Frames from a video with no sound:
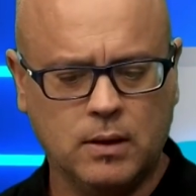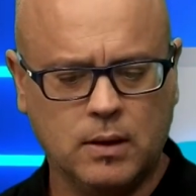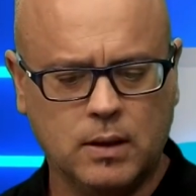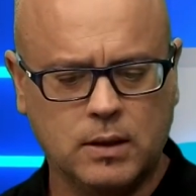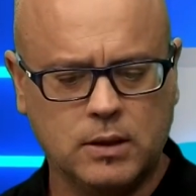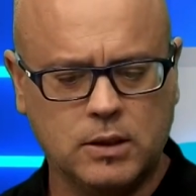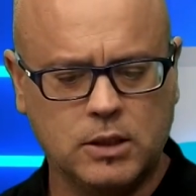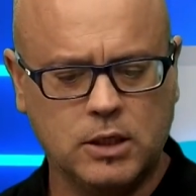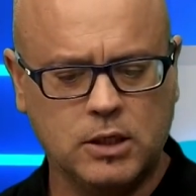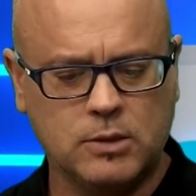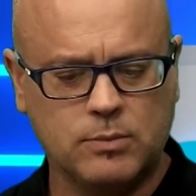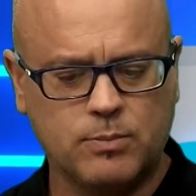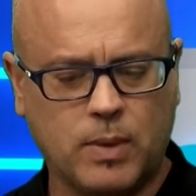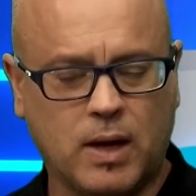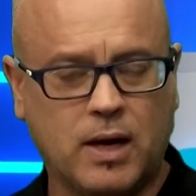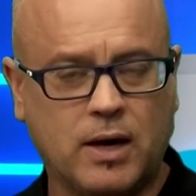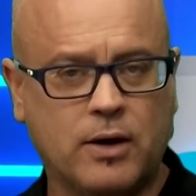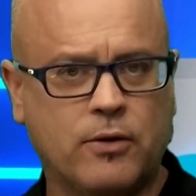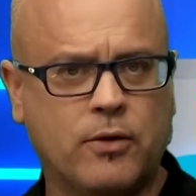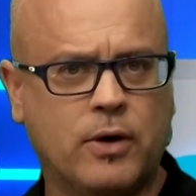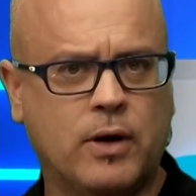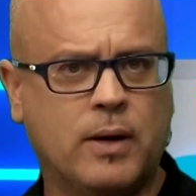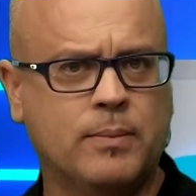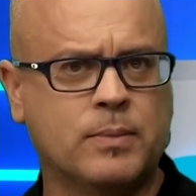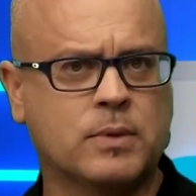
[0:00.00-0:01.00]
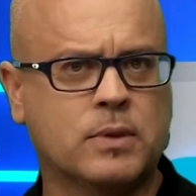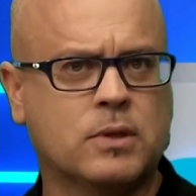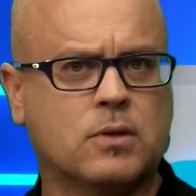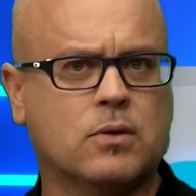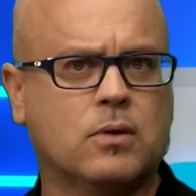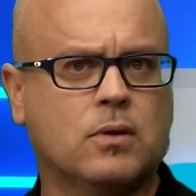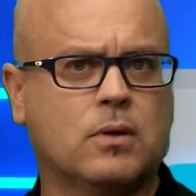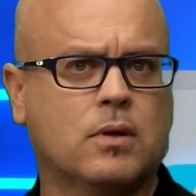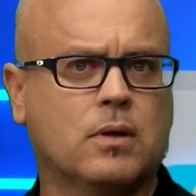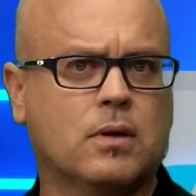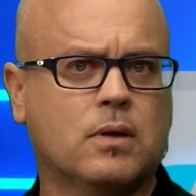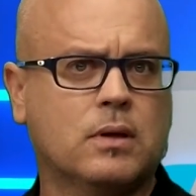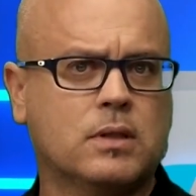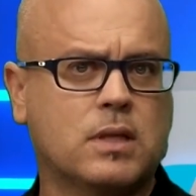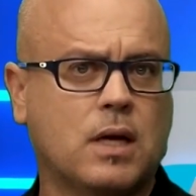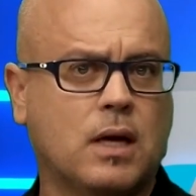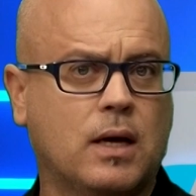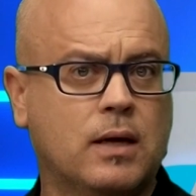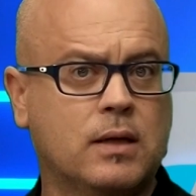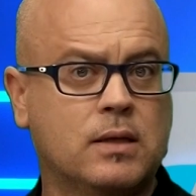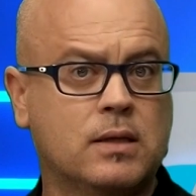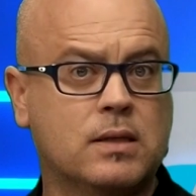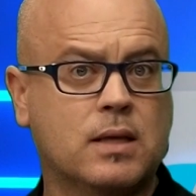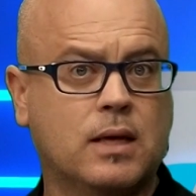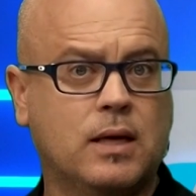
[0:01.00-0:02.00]
She's by-rupt.
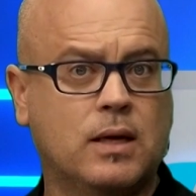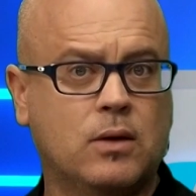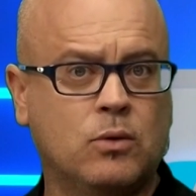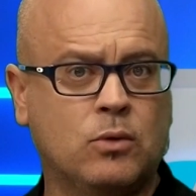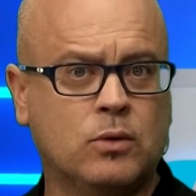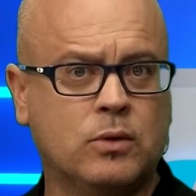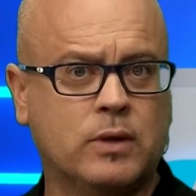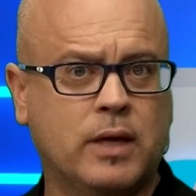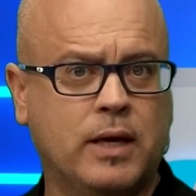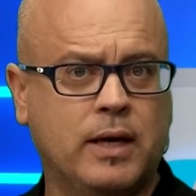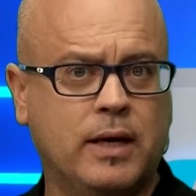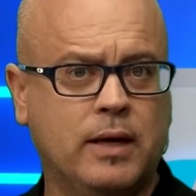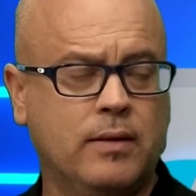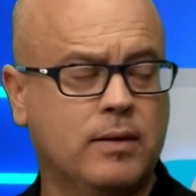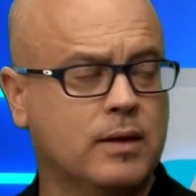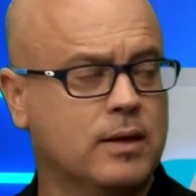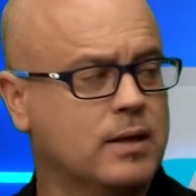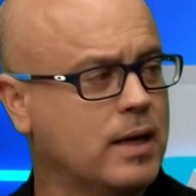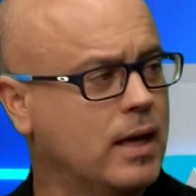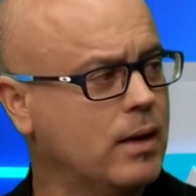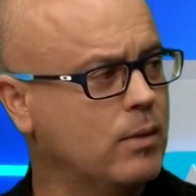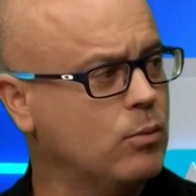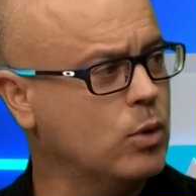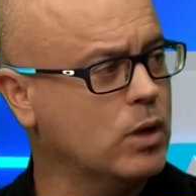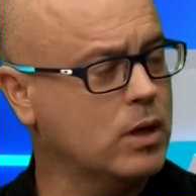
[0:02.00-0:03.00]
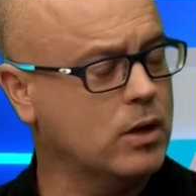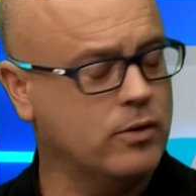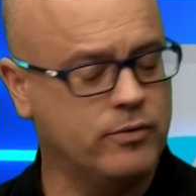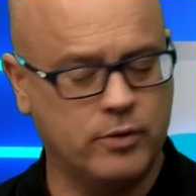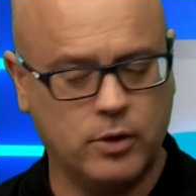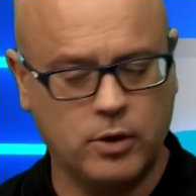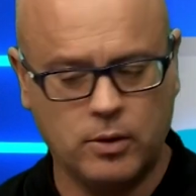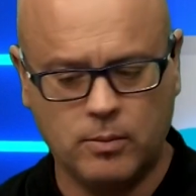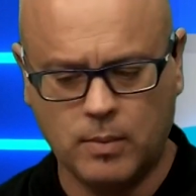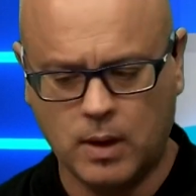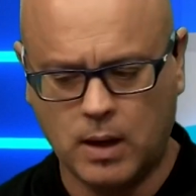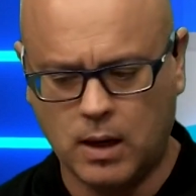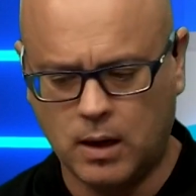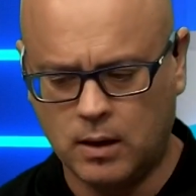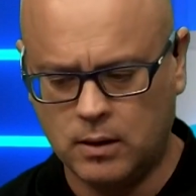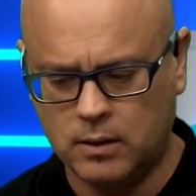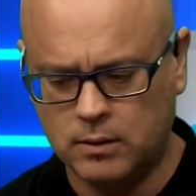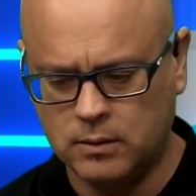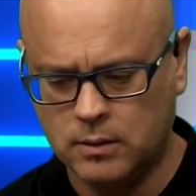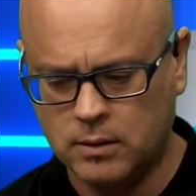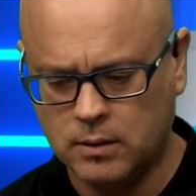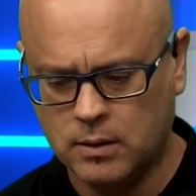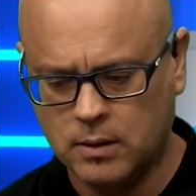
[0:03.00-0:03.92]
Sire stayed all day. The dam won over a mile.